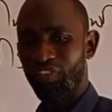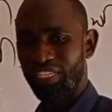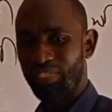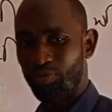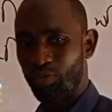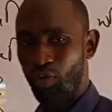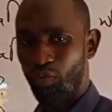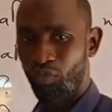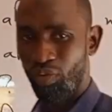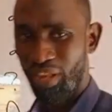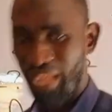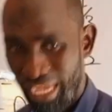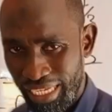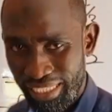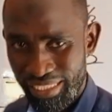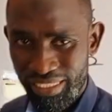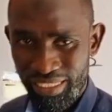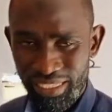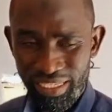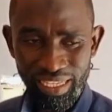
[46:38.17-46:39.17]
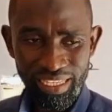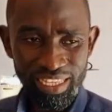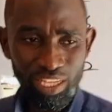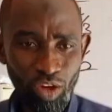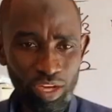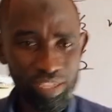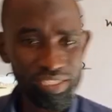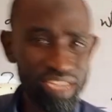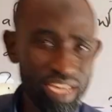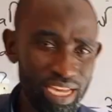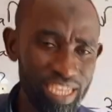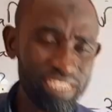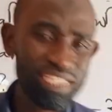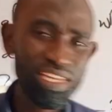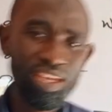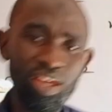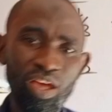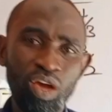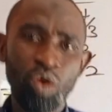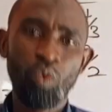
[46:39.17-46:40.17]
of reversibility of light. The law says
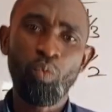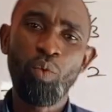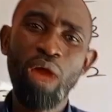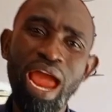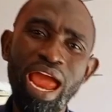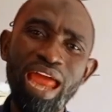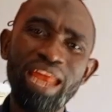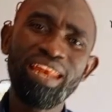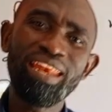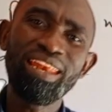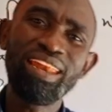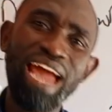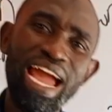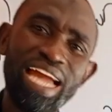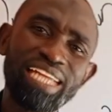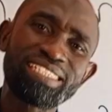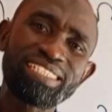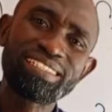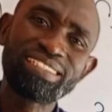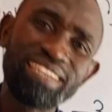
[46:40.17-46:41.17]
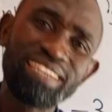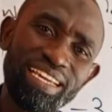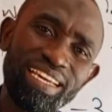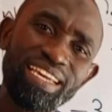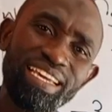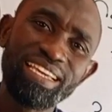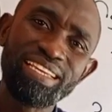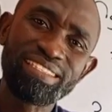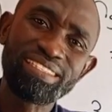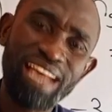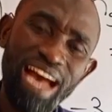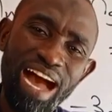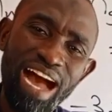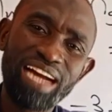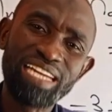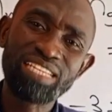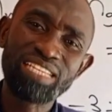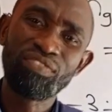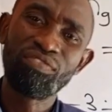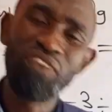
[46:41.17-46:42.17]
when light rays
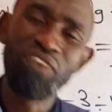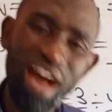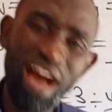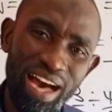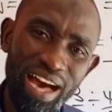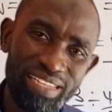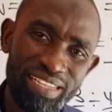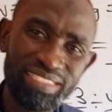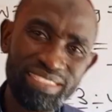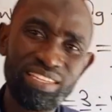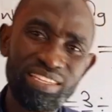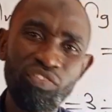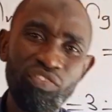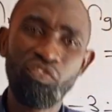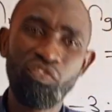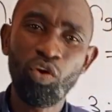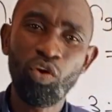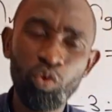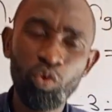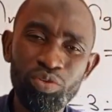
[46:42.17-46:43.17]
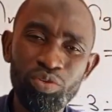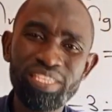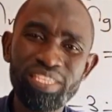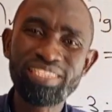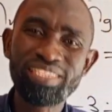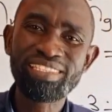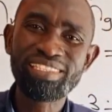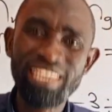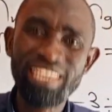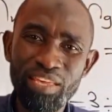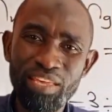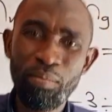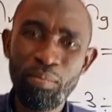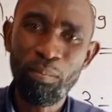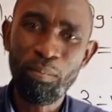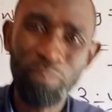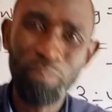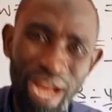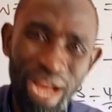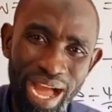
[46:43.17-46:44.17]
are reversed, they follow the
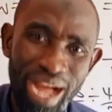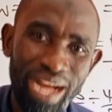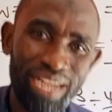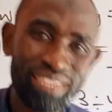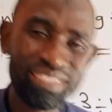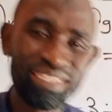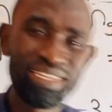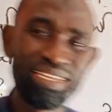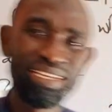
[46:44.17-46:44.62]
same path.